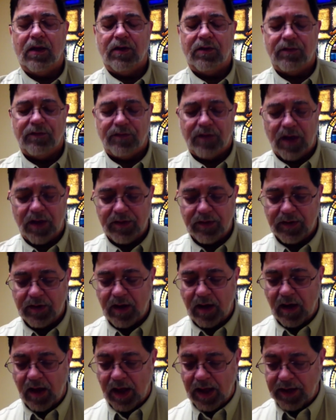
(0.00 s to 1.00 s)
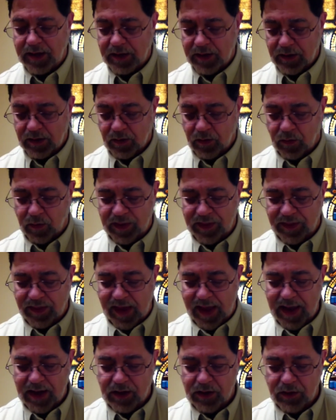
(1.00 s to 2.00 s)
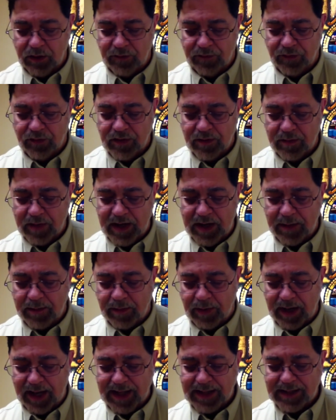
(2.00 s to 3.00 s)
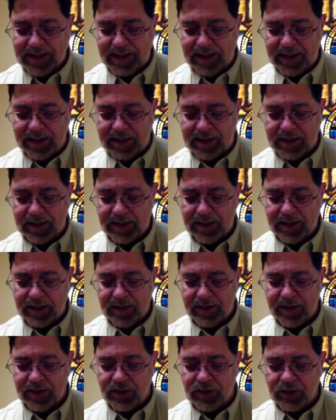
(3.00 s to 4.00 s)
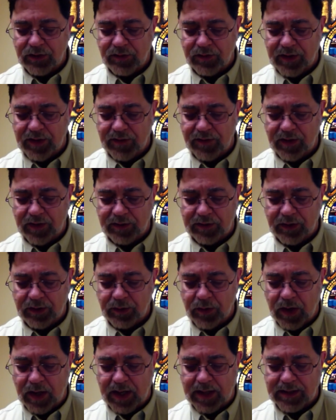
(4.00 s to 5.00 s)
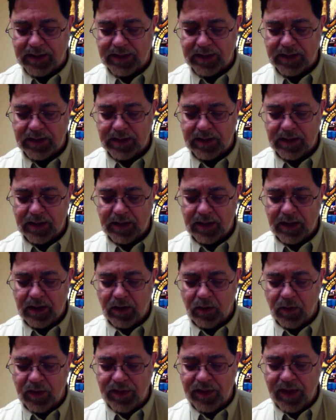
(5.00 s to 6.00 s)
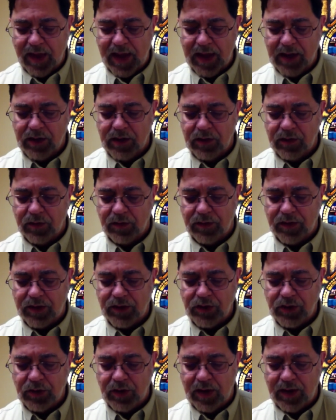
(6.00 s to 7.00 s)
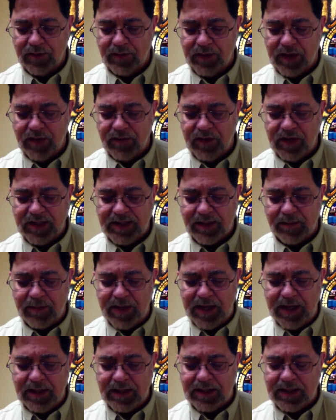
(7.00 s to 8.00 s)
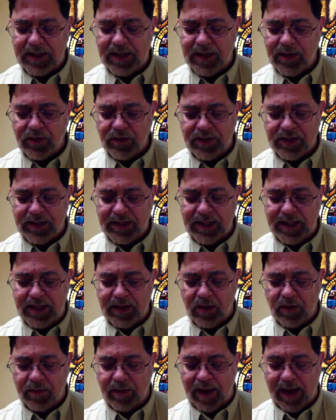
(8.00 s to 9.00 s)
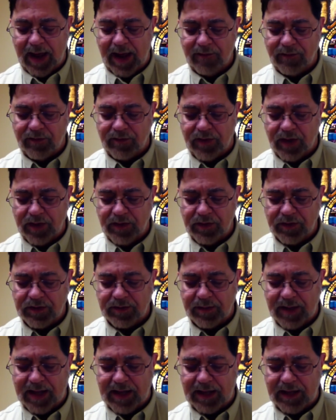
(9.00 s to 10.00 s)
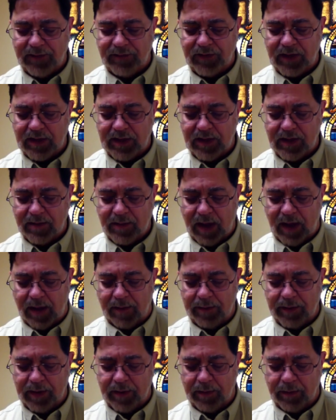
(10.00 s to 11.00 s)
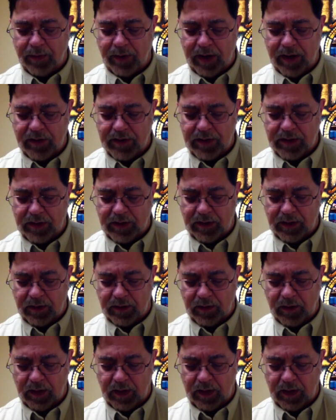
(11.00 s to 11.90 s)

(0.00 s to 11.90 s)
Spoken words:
Father God, we thank you for the many blessings that you have given to us. We thank you that you have given us a means to intercede on behalf of others by lifting them up in prayer to you.